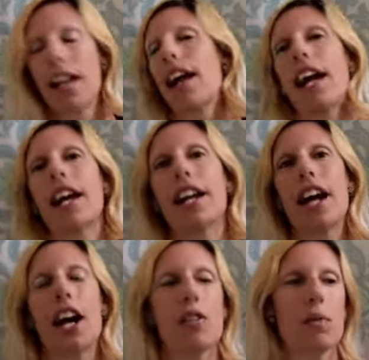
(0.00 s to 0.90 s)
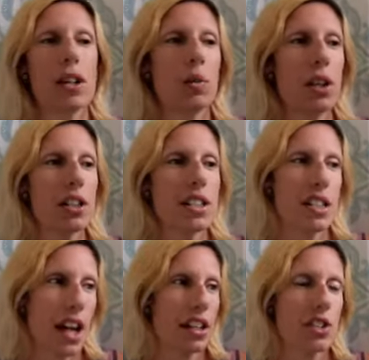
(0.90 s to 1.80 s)
And I mean, we
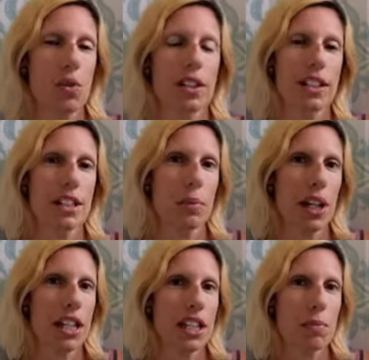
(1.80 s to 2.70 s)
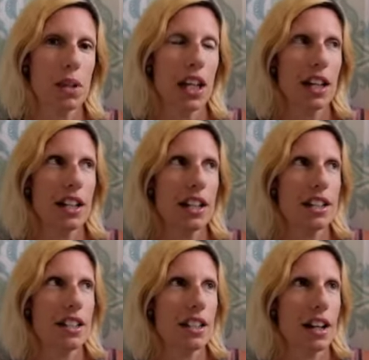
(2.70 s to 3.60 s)
decided to rent this place
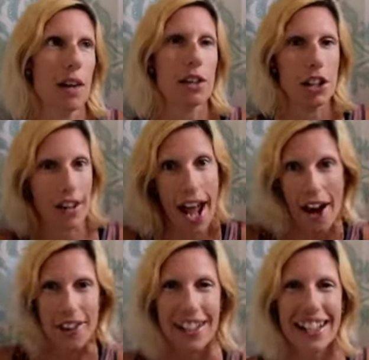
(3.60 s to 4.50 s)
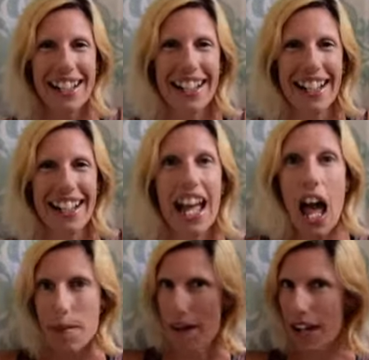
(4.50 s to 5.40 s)
because I'm here now.
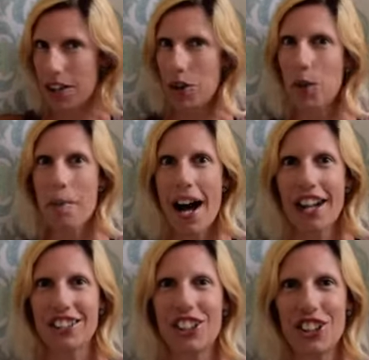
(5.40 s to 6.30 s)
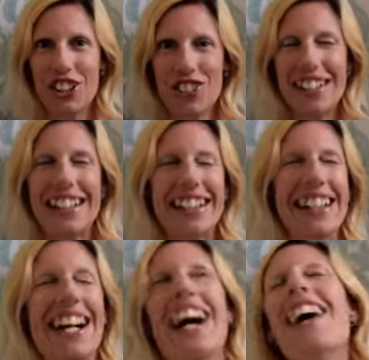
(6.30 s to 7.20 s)
My own bathroom.
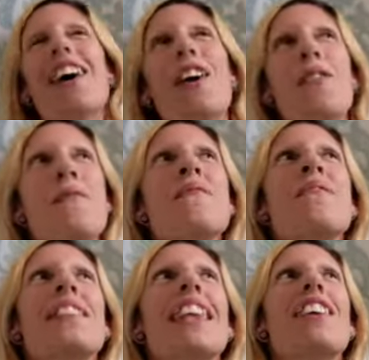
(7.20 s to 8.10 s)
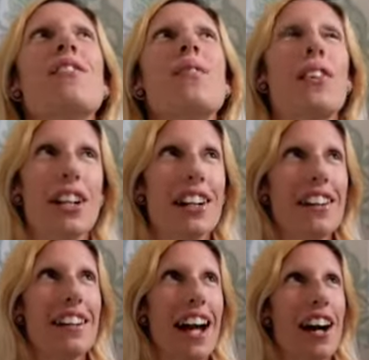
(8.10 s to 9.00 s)
But we're
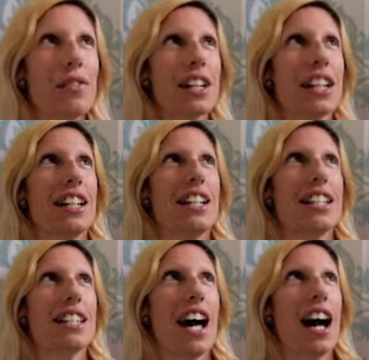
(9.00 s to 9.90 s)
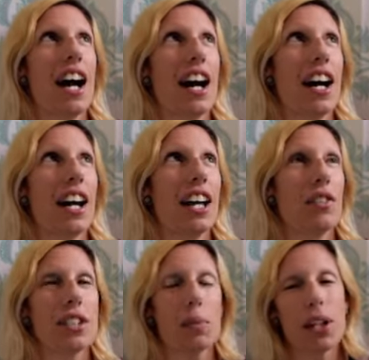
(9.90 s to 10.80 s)
here now because it
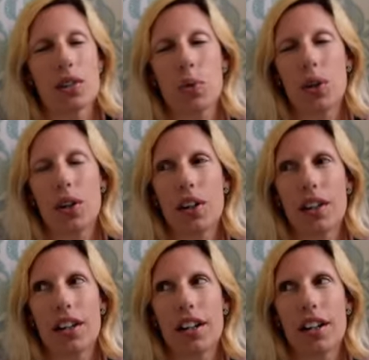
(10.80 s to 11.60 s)
was a place where,